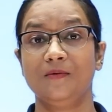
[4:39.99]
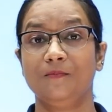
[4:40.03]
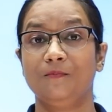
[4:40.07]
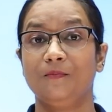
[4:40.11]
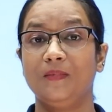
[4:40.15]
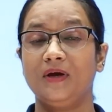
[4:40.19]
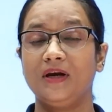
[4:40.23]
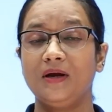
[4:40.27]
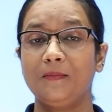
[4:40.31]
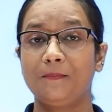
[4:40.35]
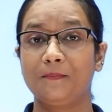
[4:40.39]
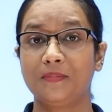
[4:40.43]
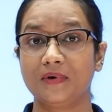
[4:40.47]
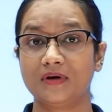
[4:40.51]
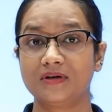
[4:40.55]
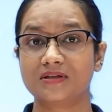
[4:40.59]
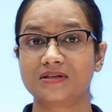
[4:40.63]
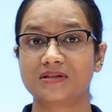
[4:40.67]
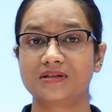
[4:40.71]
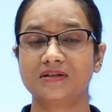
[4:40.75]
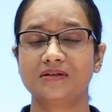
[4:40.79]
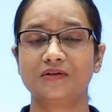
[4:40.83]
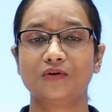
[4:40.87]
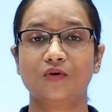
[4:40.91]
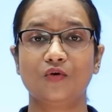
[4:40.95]
When a
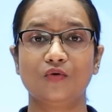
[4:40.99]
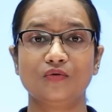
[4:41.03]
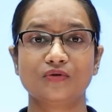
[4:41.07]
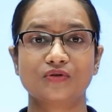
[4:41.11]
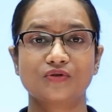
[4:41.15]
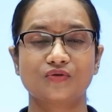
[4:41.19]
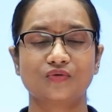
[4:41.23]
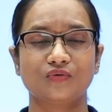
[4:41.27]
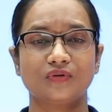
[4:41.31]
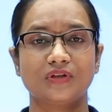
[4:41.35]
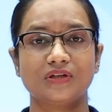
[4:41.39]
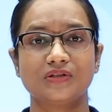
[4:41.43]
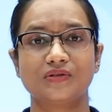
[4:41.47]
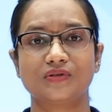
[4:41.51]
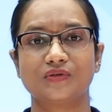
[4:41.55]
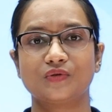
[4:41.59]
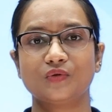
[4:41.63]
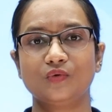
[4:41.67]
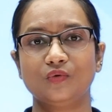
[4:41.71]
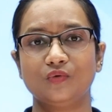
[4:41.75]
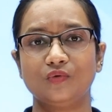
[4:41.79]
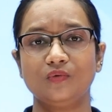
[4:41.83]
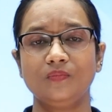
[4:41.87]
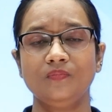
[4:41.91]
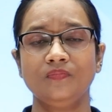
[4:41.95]
person goes to the
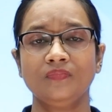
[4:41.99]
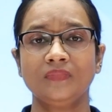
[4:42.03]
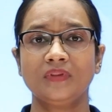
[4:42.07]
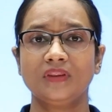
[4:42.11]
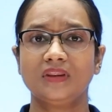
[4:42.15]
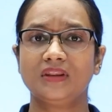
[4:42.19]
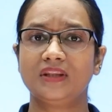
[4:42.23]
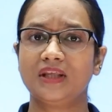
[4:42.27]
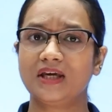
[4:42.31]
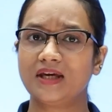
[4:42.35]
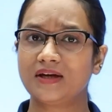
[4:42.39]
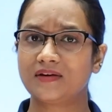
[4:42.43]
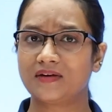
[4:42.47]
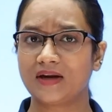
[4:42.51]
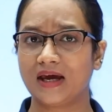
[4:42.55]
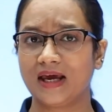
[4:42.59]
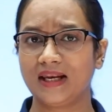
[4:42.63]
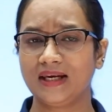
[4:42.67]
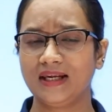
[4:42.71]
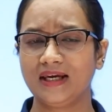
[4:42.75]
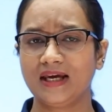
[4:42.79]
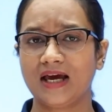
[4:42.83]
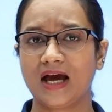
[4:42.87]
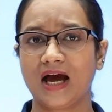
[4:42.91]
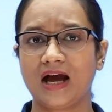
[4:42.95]
zoo, they
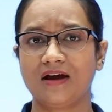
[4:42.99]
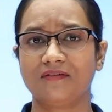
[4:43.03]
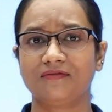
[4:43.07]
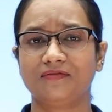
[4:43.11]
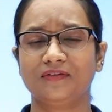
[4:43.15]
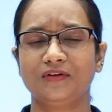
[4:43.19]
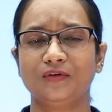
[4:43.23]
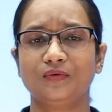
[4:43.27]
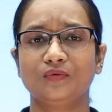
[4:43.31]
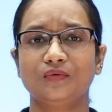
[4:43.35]
really have